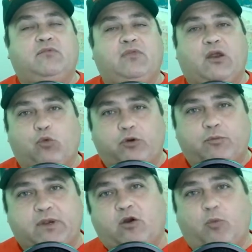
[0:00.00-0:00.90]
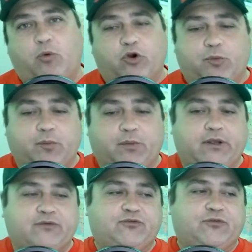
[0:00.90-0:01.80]
there would be no more human
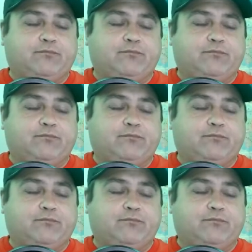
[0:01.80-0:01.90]
beings.